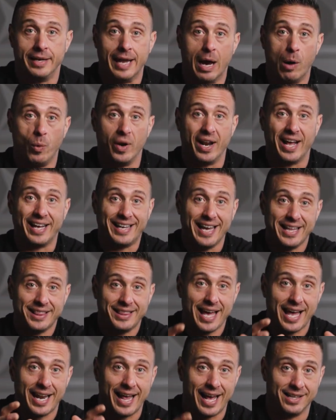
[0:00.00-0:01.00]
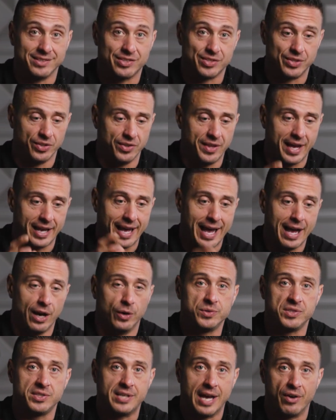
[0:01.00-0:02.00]
Now, when I get that answer, that
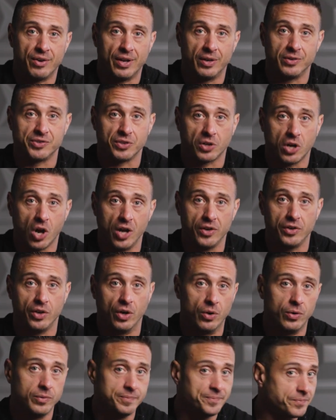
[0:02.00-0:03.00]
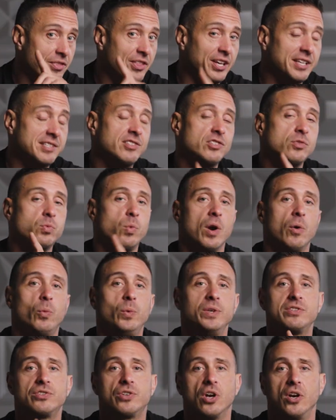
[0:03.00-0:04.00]
house, townhouse, or condo, this is where
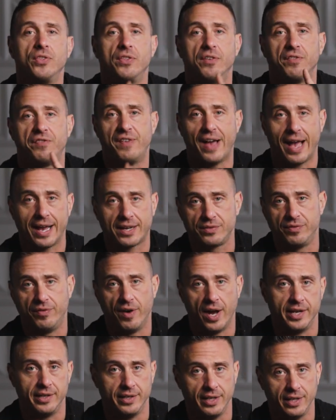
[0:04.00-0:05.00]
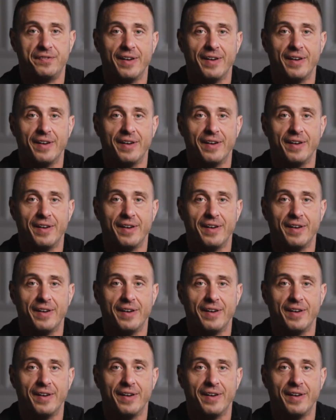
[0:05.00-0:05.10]
we start the fact finding.